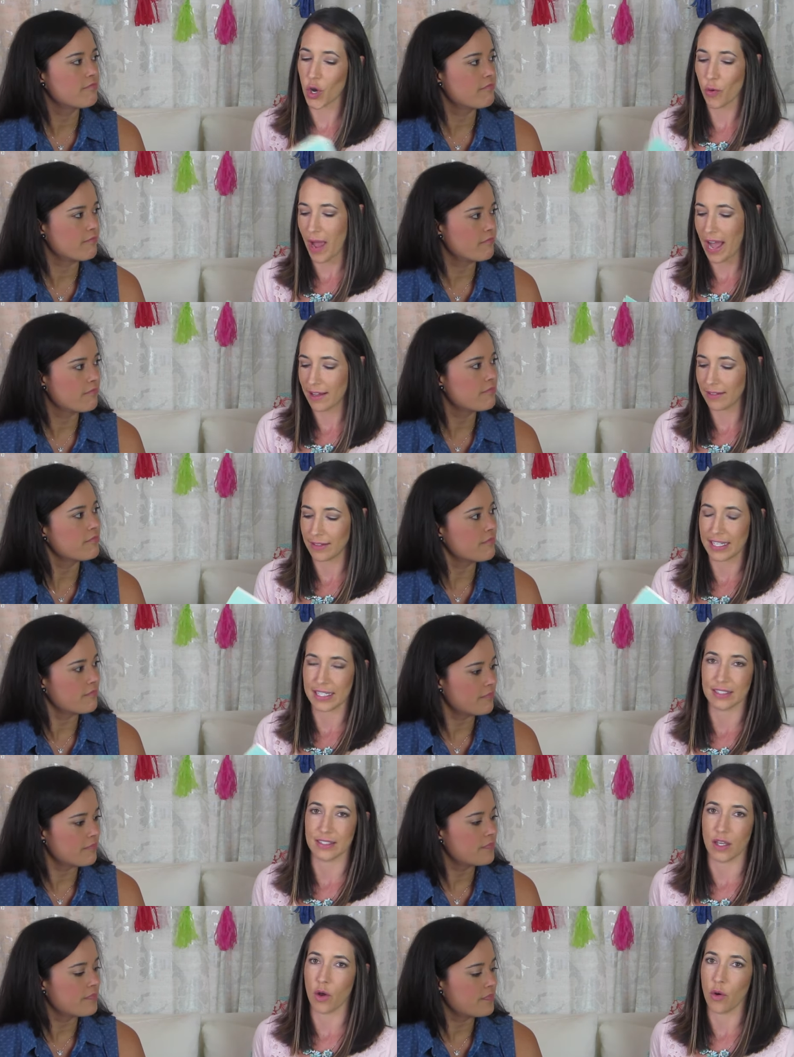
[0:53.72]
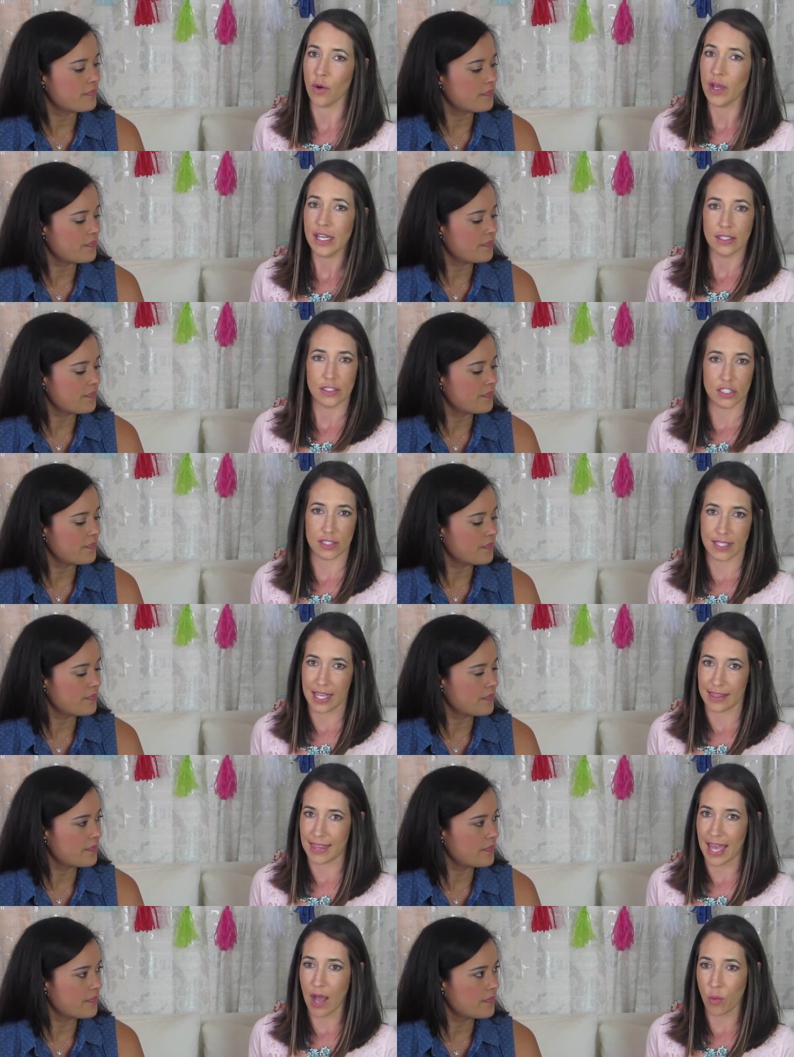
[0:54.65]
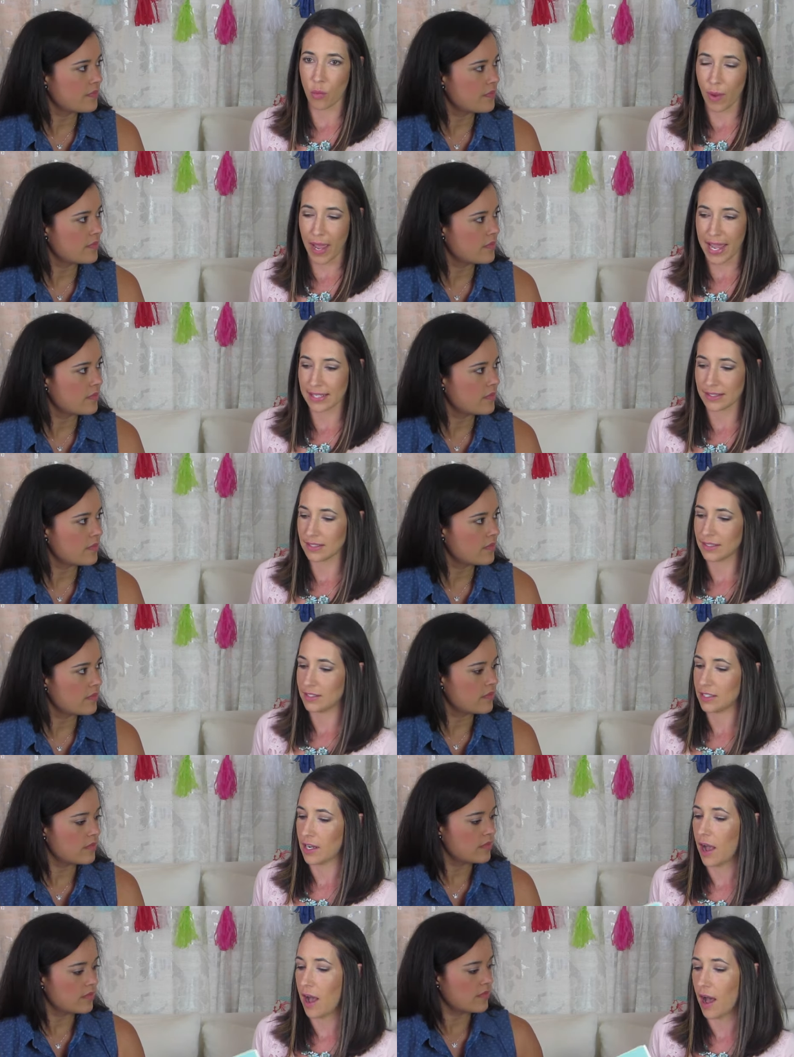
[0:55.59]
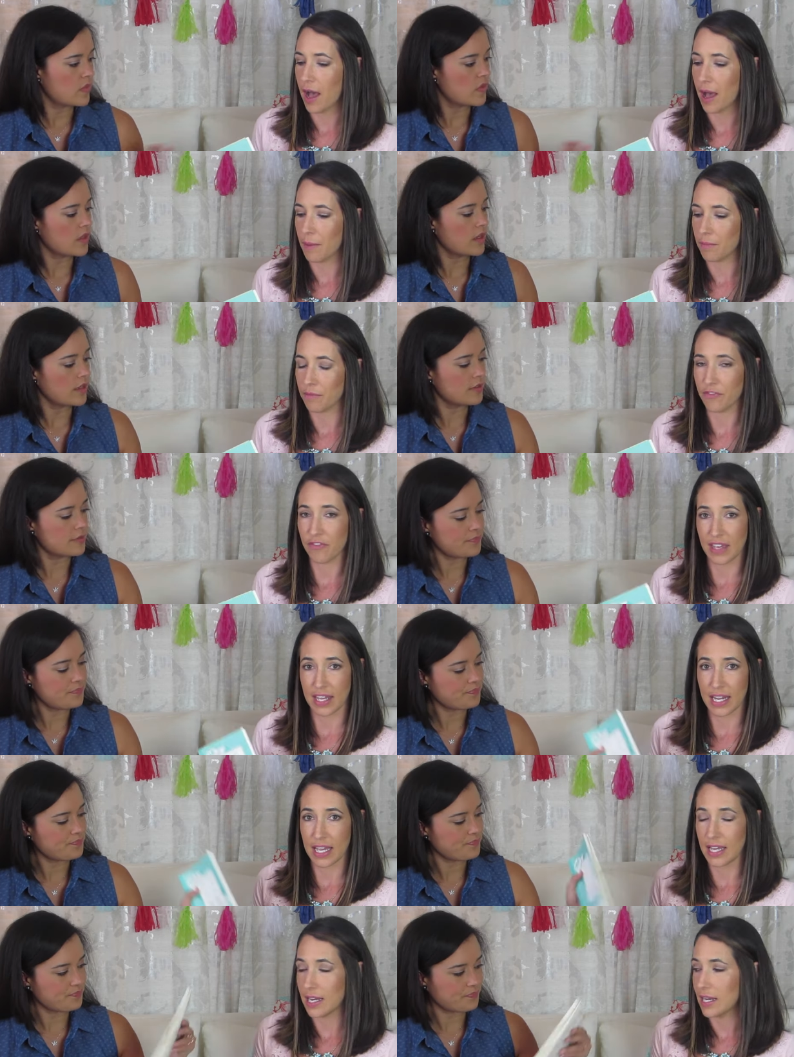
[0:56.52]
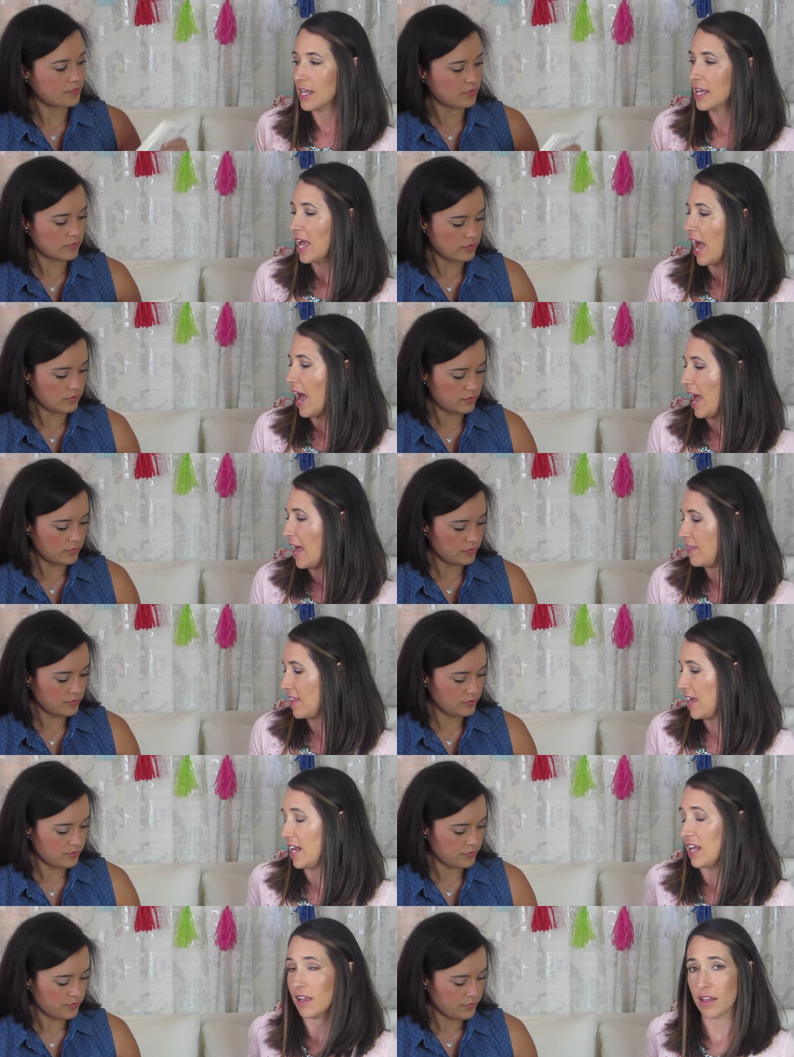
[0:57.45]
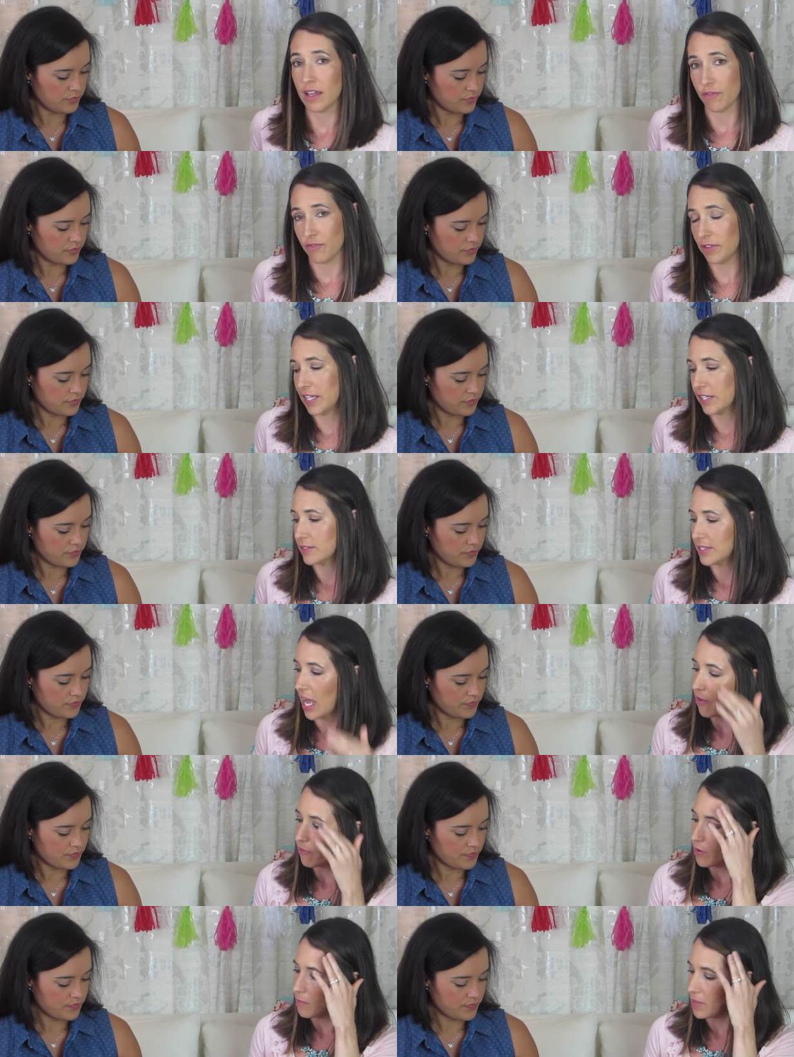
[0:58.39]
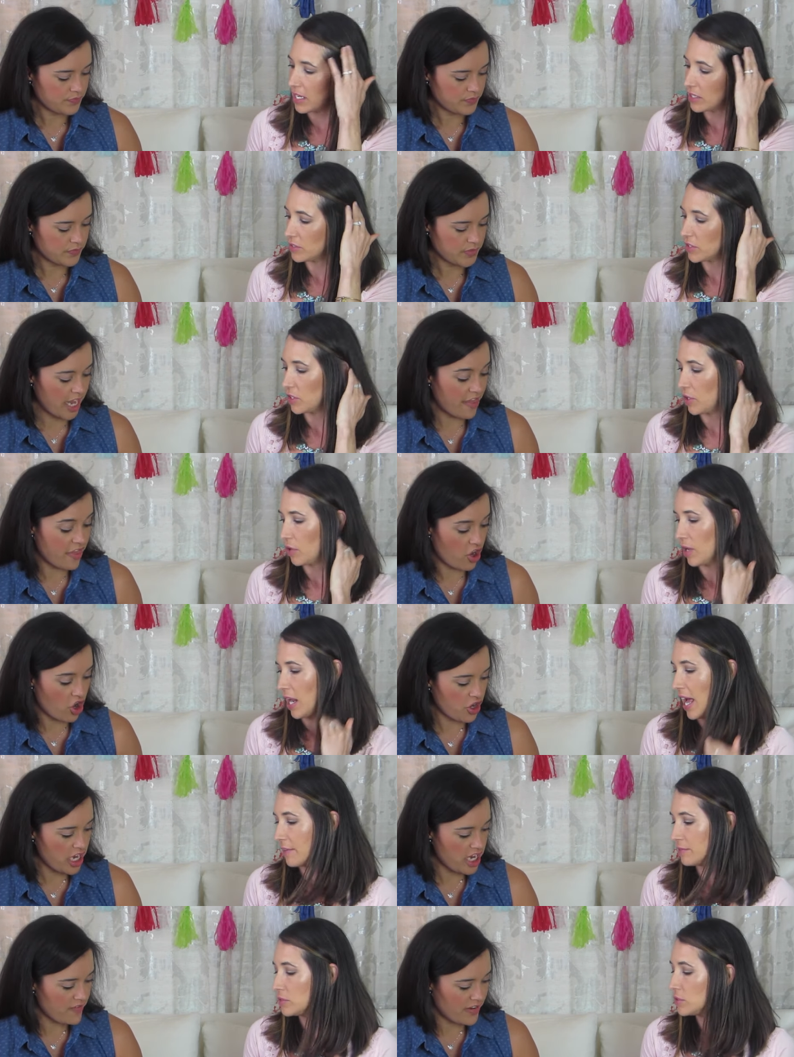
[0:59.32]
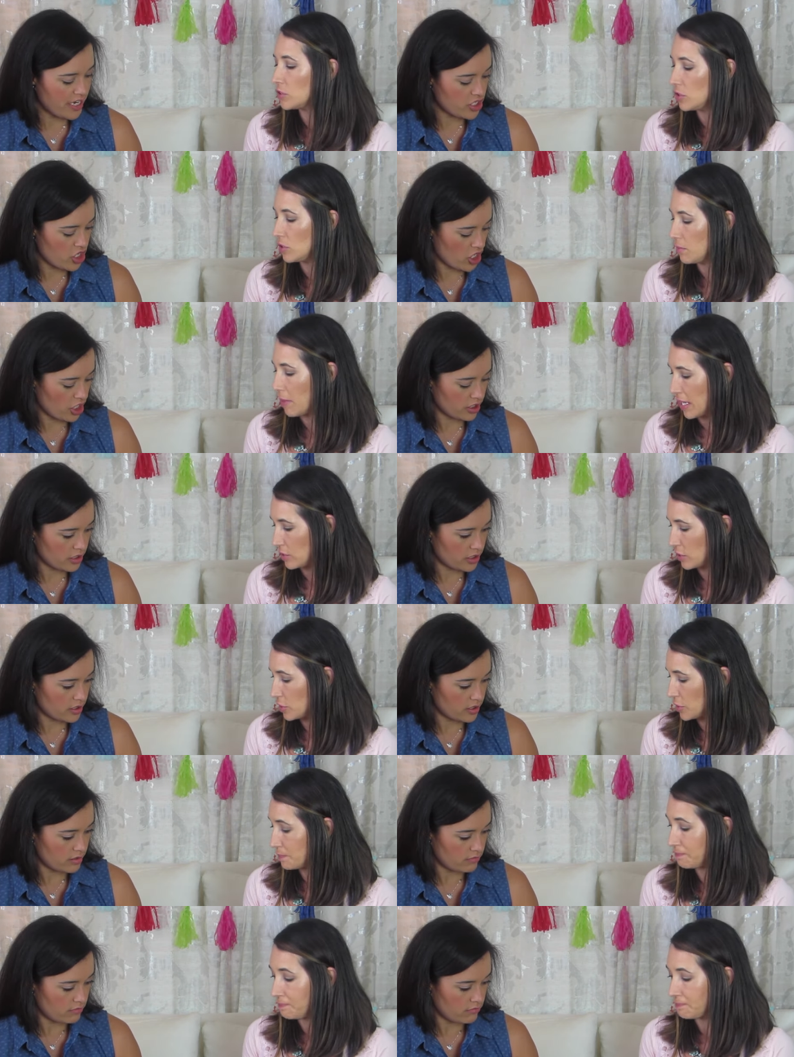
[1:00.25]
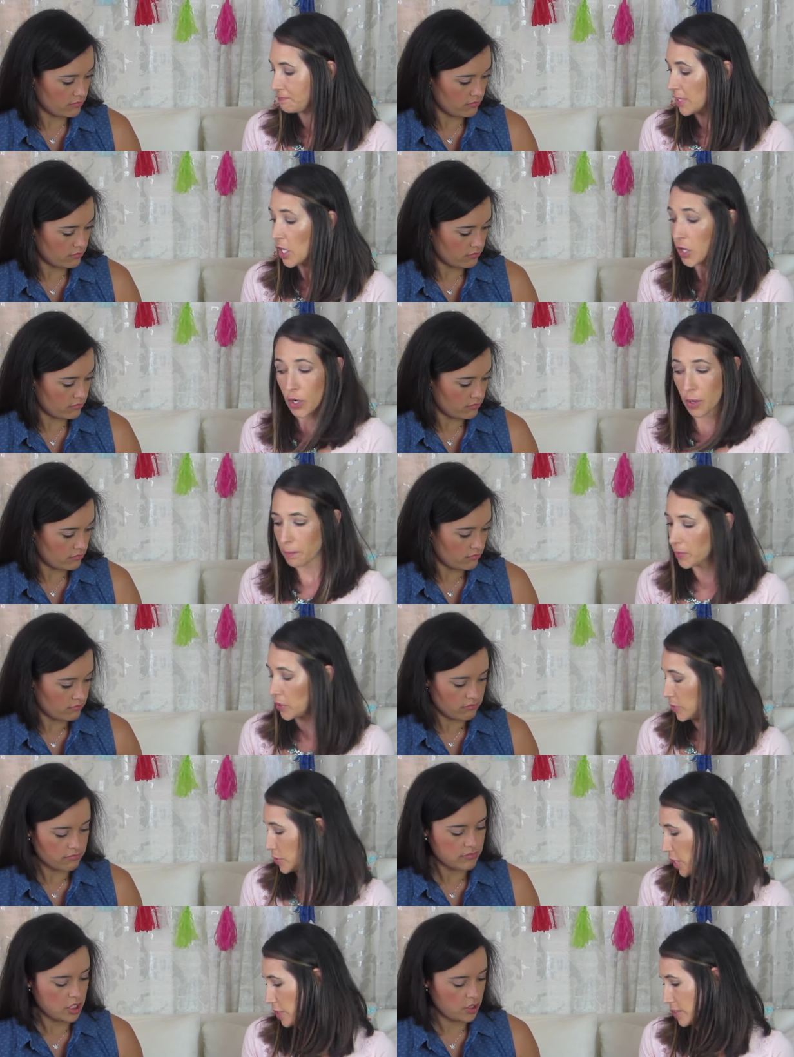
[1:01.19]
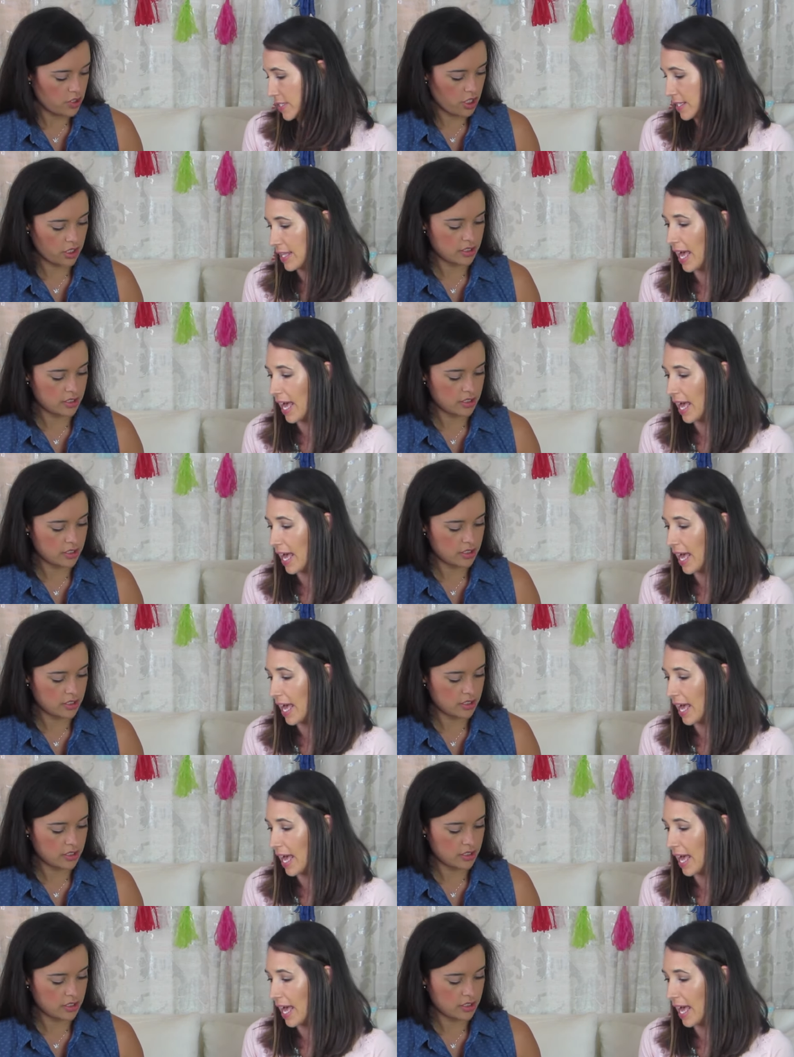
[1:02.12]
Speaker 1: correctly. So just get that waist fitted, and then it flares out from there. So
Speaker 2: you don't have to do much.
Speaker 1: Nope, no
Speaker 2: darts in